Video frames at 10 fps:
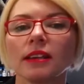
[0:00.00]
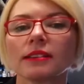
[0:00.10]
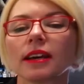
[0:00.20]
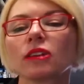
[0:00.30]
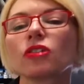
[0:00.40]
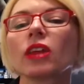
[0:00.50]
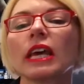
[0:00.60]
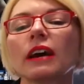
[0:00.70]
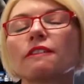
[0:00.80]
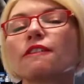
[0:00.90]
is
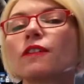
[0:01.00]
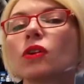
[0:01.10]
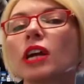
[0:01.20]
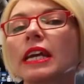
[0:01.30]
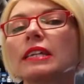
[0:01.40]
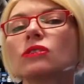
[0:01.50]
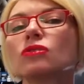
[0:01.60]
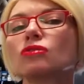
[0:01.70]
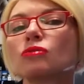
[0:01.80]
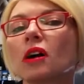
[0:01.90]
actually a
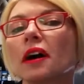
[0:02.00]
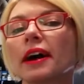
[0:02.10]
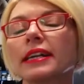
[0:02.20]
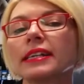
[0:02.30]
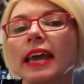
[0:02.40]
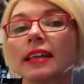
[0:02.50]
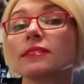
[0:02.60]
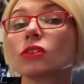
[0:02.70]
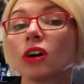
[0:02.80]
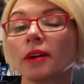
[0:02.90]
freeze-dried
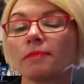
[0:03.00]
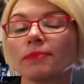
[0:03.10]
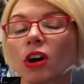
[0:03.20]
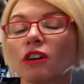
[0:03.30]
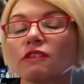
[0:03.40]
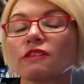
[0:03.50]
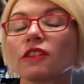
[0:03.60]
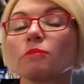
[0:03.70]
enzyme of